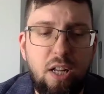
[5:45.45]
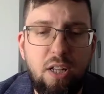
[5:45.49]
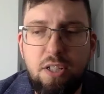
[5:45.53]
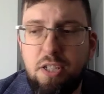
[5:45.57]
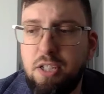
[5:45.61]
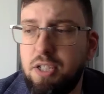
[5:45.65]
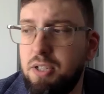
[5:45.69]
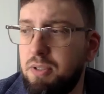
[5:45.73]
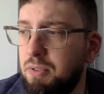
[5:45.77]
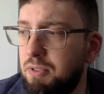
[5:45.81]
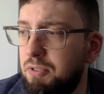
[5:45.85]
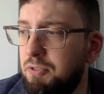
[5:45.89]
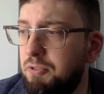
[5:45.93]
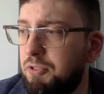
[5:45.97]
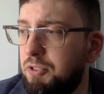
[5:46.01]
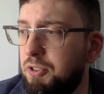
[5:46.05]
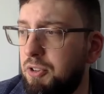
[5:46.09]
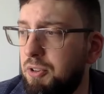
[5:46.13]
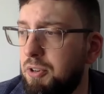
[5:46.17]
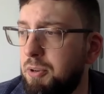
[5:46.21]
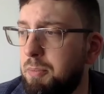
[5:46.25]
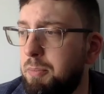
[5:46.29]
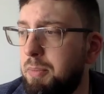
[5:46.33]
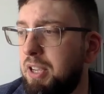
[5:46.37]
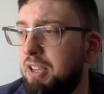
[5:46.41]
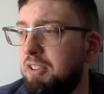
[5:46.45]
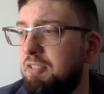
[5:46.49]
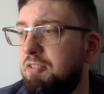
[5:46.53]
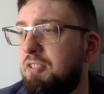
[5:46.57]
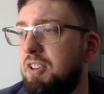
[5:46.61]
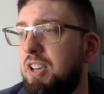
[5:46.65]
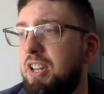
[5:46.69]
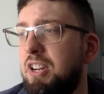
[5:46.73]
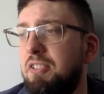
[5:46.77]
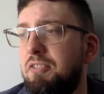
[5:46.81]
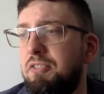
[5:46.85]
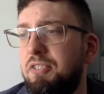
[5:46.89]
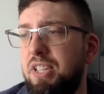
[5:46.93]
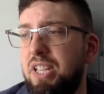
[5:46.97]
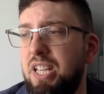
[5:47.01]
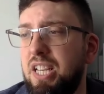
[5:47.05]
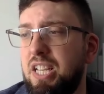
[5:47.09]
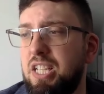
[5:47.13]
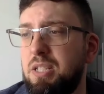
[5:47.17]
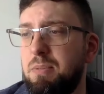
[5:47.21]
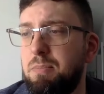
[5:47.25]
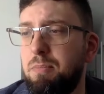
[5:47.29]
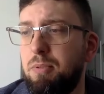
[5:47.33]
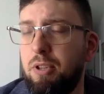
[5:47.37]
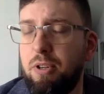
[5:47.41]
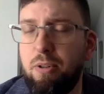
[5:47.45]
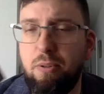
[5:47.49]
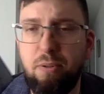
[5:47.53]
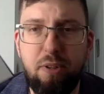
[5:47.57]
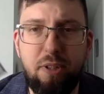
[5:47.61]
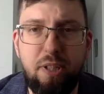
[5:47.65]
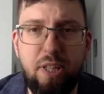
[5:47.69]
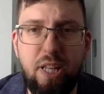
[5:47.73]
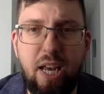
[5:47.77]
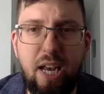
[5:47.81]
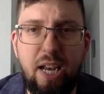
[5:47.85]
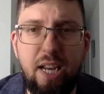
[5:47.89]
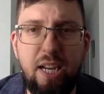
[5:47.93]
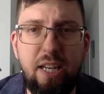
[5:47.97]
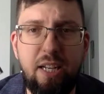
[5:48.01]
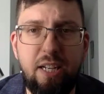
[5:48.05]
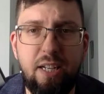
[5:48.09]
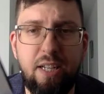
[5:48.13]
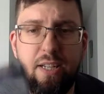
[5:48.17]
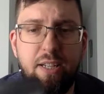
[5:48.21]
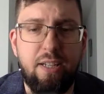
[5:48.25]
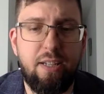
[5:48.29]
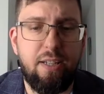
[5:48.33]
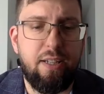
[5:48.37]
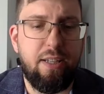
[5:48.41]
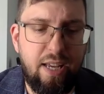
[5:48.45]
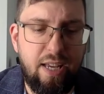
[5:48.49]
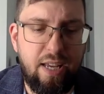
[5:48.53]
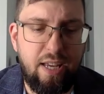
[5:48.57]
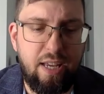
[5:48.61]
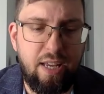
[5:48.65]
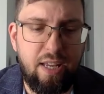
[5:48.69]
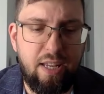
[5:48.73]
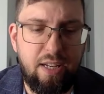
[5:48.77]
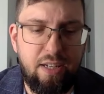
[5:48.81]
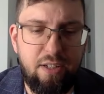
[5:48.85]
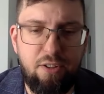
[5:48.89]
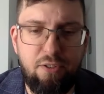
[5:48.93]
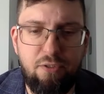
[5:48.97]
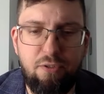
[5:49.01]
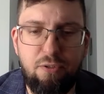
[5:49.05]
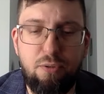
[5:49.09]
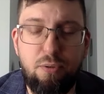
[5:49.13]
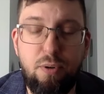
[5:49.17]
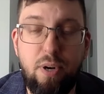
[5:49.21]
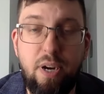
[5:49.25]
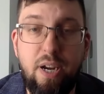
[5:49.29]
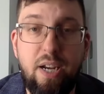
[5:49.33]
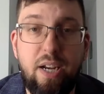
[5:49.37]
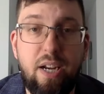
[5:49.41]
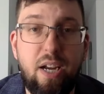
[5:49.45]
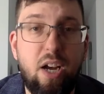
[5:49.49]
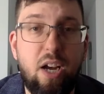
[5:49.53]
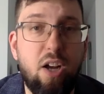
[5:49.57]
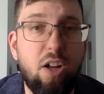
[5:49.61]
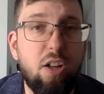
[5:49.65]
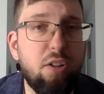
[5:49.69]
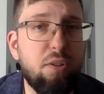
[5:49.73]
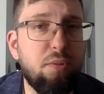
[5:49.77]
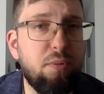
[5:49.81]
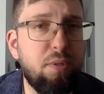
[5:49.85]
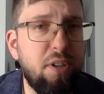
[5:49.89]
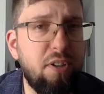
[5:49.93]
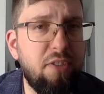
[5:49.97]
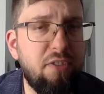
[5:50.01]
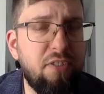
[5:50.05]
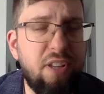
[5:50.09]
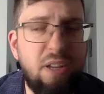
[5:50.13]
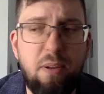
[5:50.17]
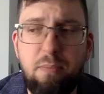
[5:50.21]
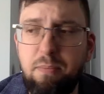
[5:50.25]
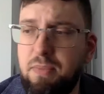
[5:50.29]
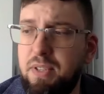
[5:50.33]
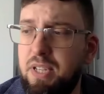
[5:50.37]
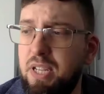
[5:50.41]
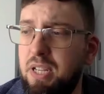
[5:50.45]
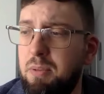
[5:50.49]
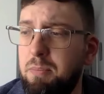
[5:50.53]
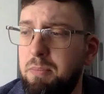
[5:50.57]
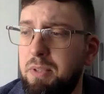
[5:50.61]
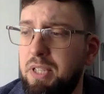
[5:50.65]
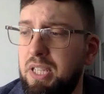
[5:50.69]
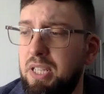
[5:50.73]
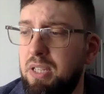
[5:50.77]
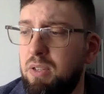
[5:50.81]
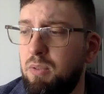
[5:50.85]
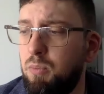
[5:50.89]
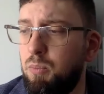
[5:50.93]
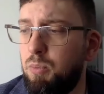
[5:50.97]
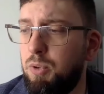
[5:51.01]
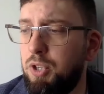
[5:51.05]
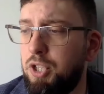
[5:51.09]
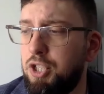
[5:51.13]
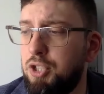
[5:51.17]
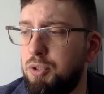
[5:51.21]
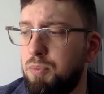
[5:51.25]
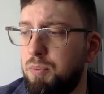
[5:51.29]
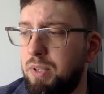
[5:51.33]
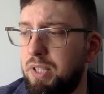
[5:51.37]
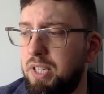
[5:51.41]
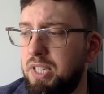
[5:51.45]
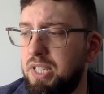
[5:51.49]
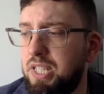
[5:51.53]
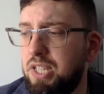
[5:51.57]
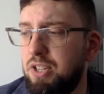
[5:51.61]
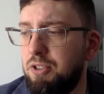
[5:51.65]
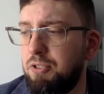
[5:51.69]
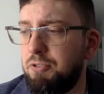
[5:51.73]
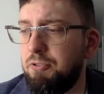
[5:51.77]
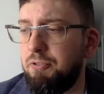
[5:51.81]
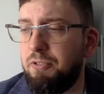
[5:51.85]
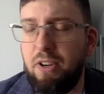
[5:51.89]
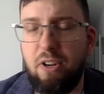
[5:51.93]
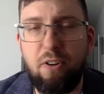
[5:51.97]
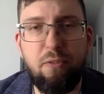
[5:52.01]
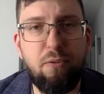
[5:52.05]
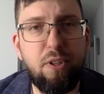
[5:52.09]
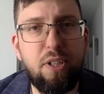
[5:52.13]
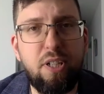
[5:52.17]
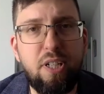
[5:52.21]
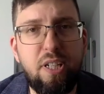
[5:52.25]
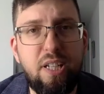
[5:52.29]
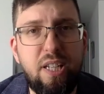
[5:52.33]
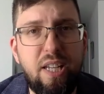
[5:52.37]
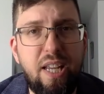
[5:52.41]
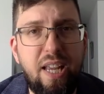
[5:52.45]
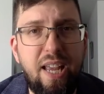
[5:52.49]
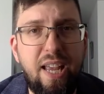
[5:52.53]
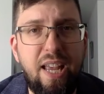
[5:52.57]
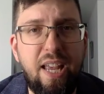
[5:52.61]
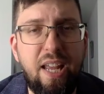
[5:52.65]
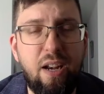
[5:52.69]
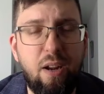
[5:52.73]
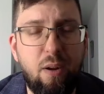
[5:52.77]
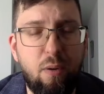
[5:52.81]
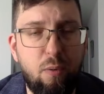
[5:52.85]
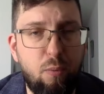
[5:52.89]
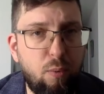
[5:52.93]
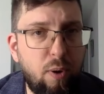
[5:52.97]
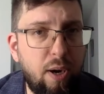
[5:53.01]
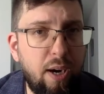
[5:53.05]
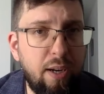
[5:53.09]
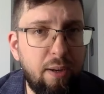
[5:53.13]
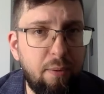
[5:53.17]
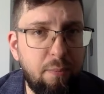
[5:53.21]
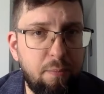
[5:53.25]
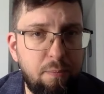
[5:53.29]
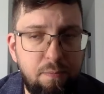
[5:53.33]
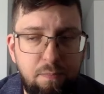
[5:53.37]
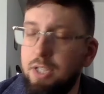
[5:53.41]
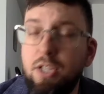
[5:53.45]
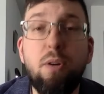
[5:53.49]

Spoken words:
Also, if you're a big fan of the Explorer line and you've tried all three of them, tell me which one is your favorite and why.